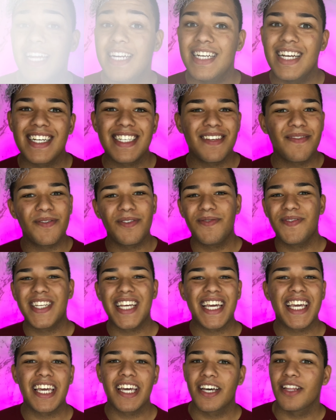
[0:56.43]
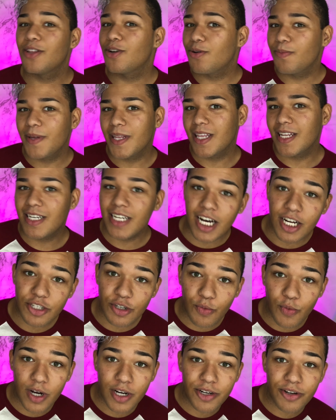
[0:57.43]
Next, I'm going to be taking a little bit of the
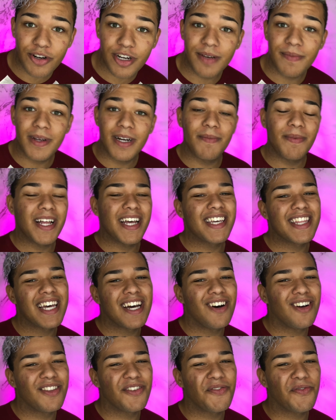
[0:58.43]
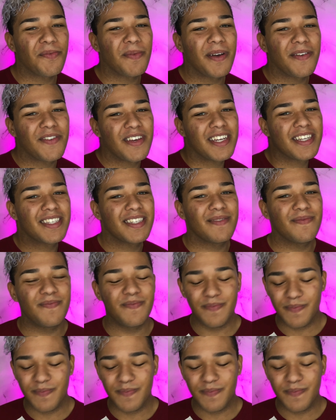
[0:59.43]
Tatcha water cream and applying that all over my face.